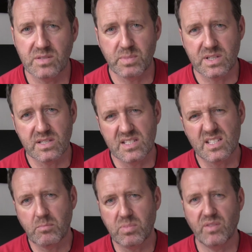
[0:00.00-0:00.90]
it's been
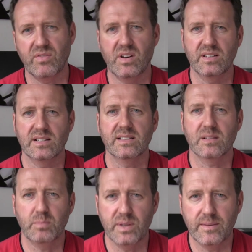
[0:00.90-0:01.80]
simplified a
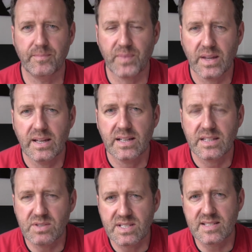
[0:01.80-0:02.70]
little bit.
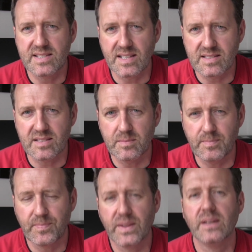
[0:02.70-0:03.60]
There is a
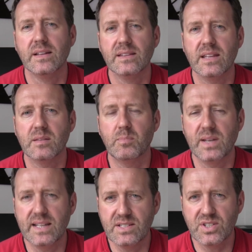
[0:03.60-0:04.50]
system that the
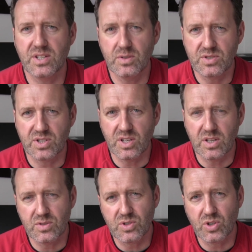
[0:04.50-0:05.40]
police used to
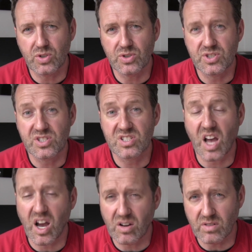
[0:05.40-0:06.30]
use called
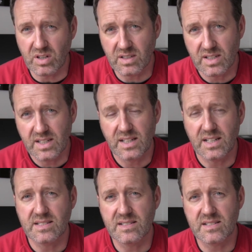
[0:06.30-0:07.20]
SARA,
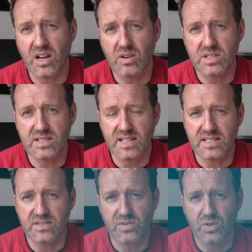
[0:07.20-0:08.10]
and SARA
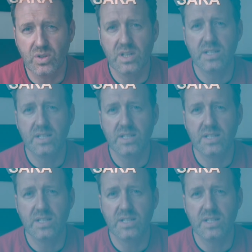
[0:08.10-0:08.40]
stands for